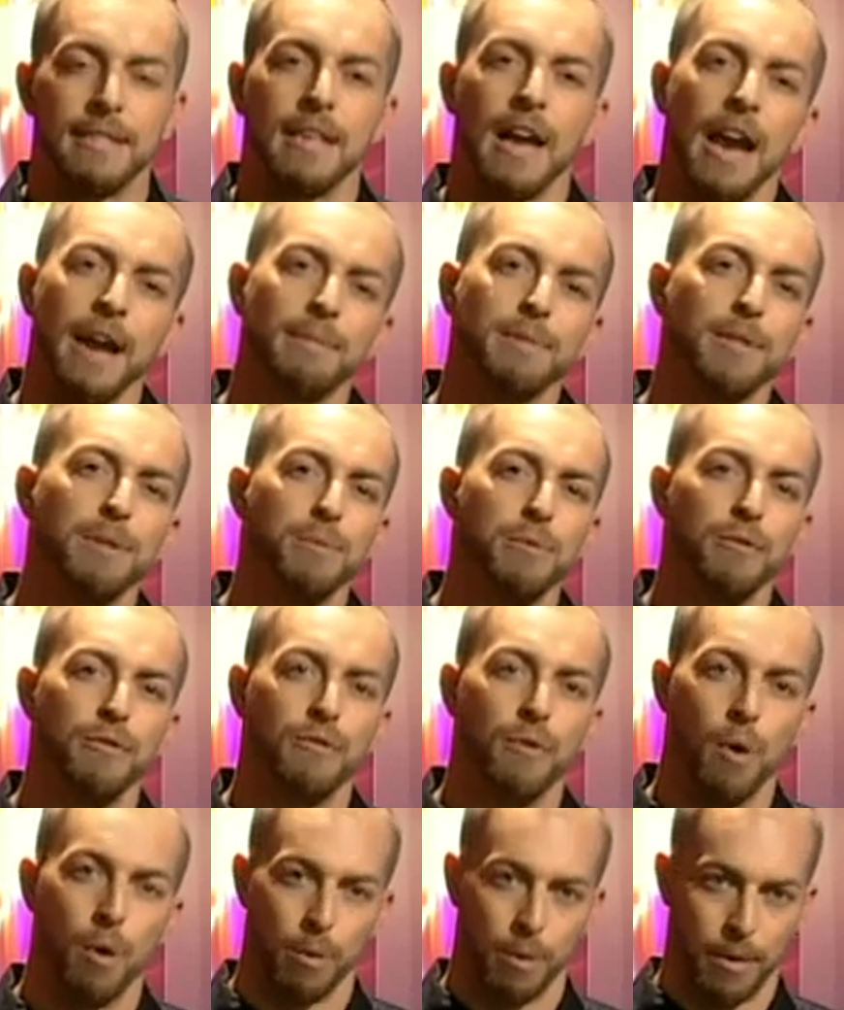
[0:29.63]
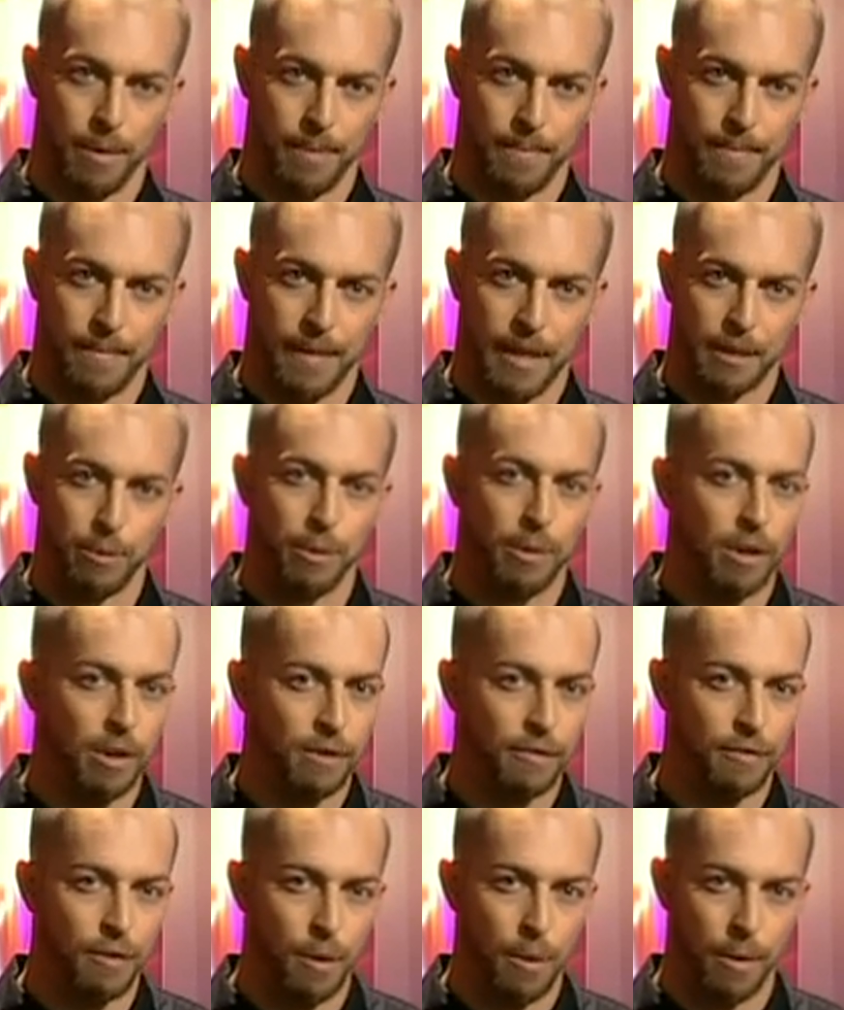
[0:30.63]
time to move forward as we
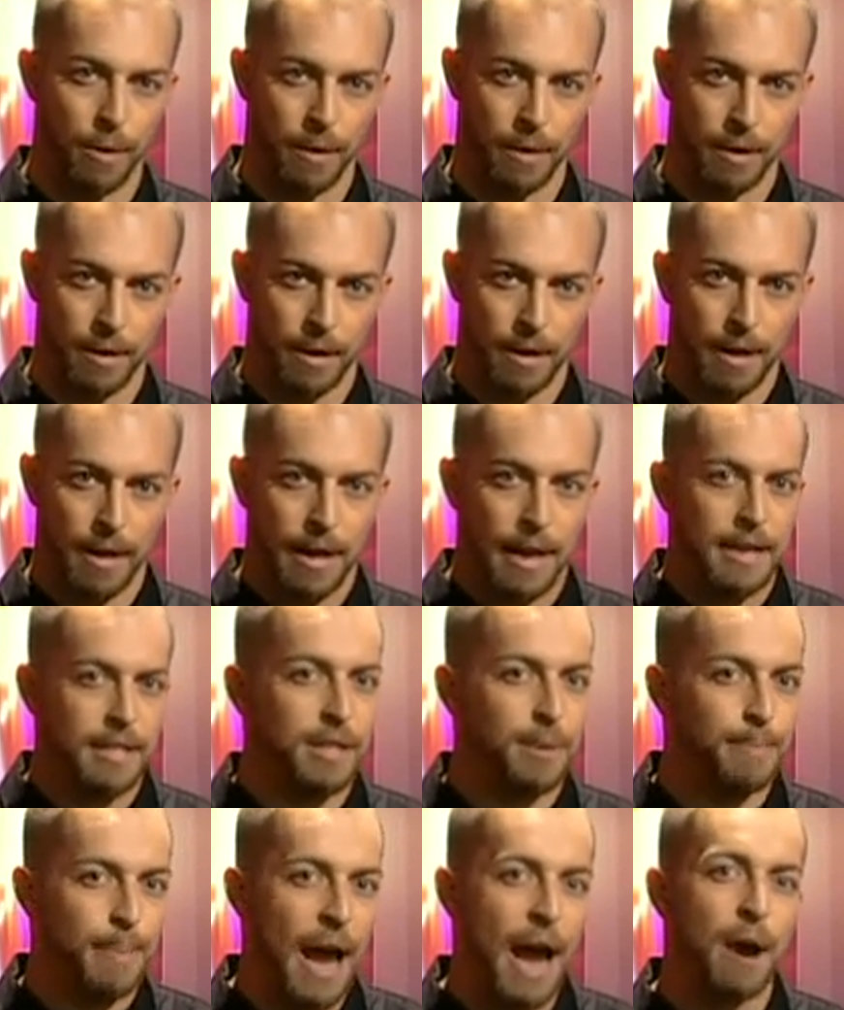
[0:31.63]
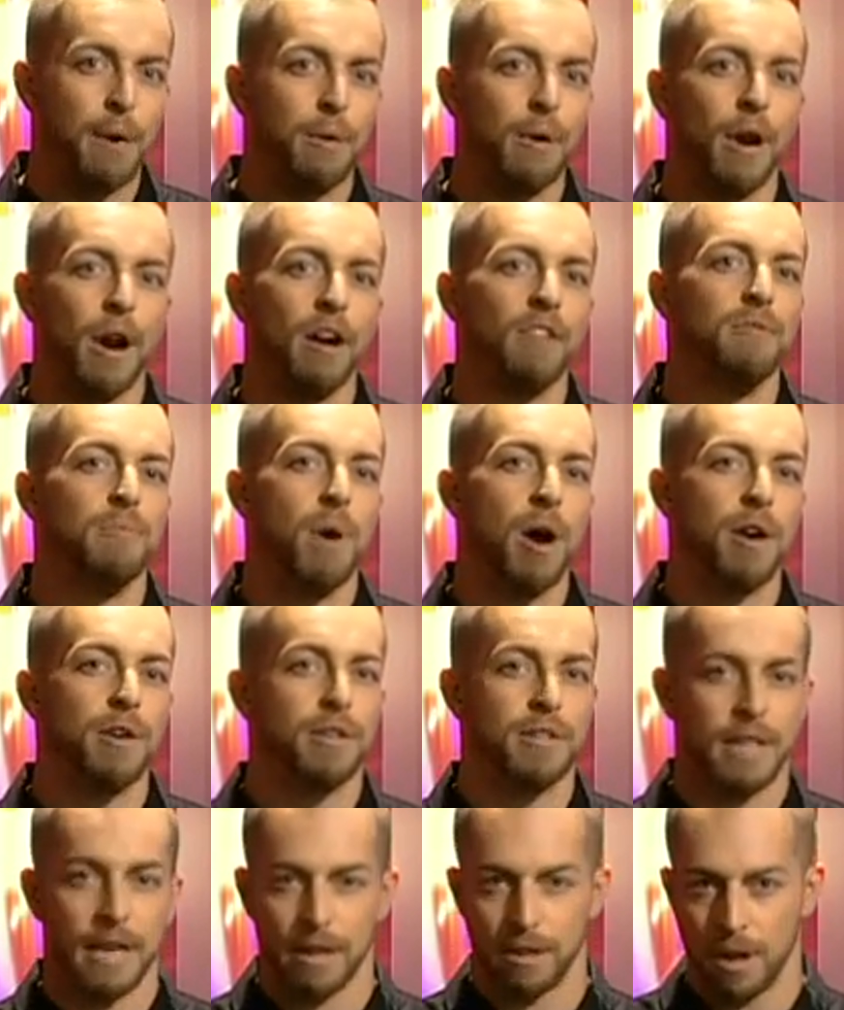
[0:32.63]
look forward, as the power of
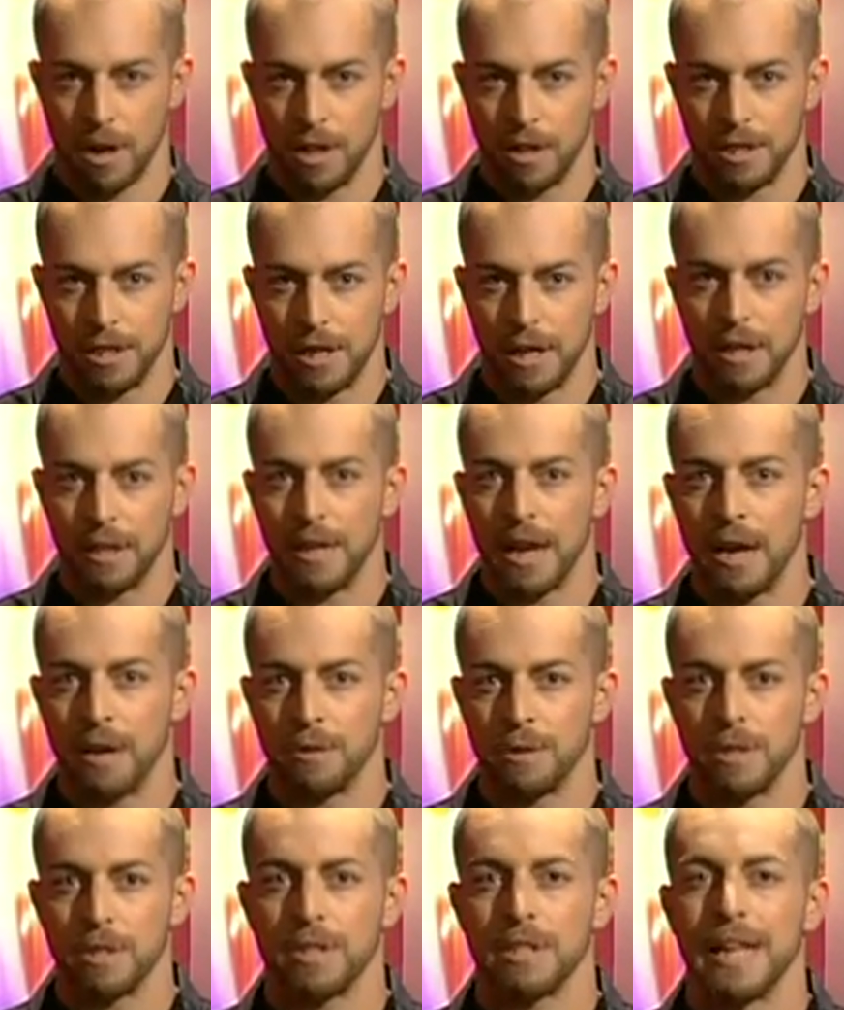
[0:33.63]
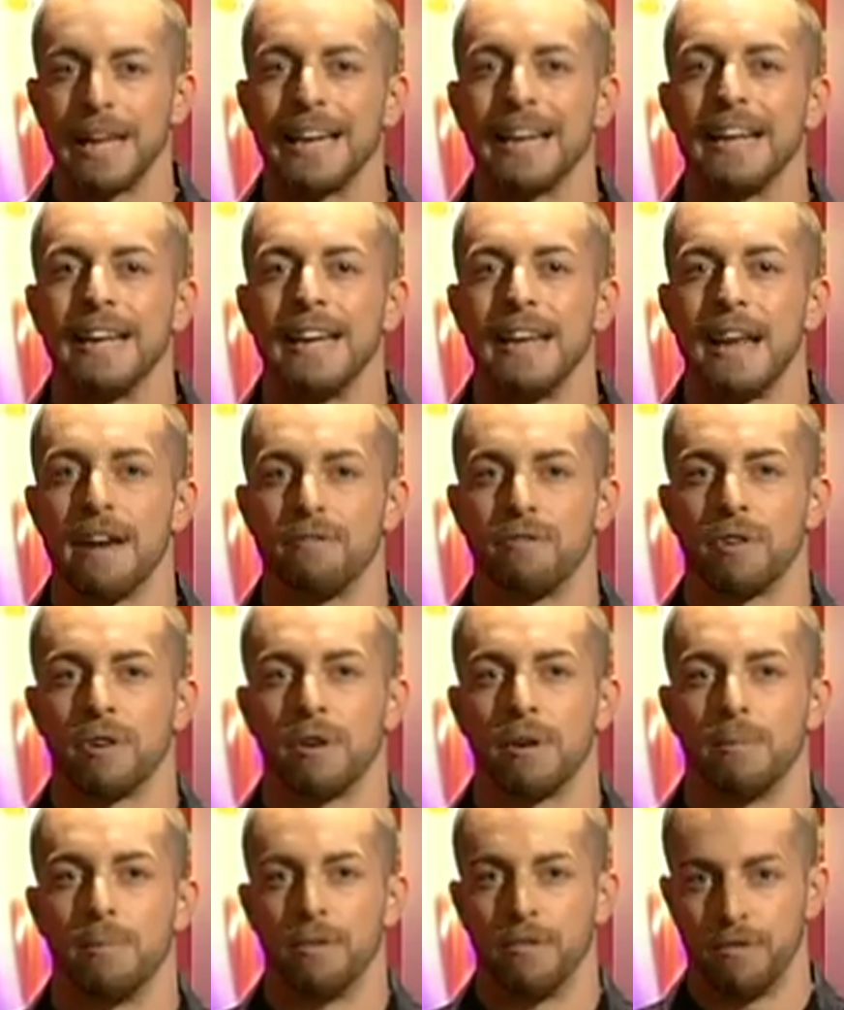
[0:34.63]
modern technology allows us like
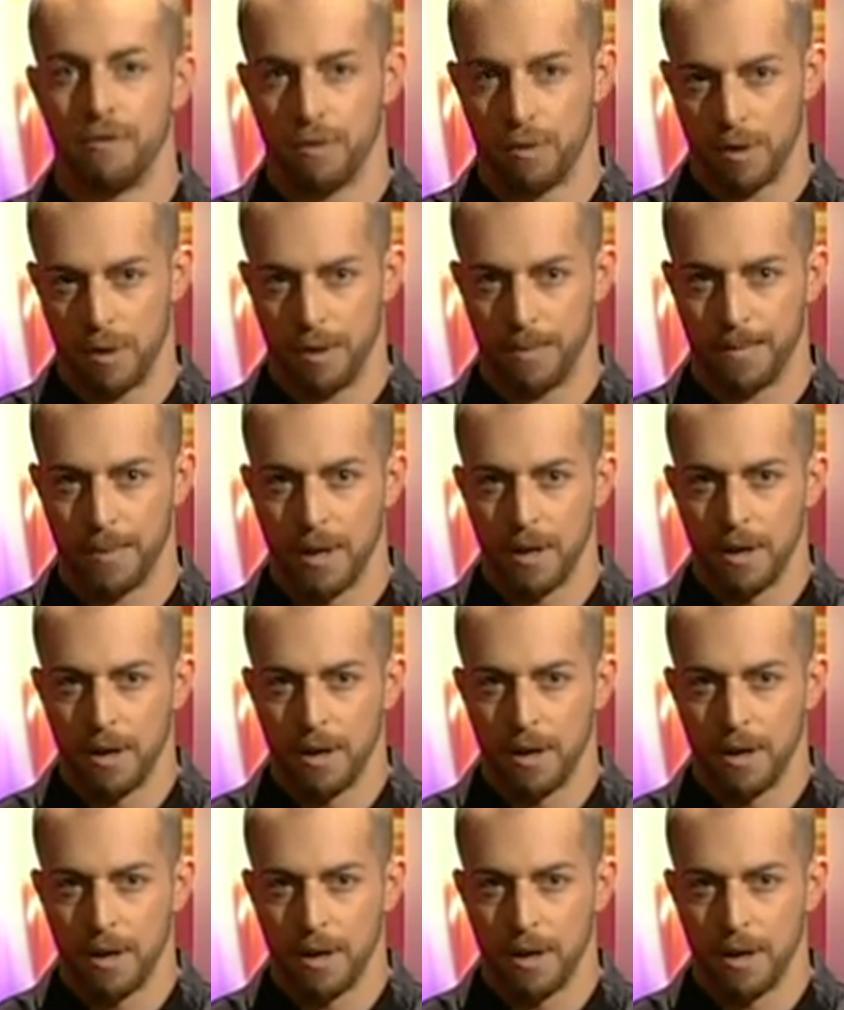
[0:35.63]
never before.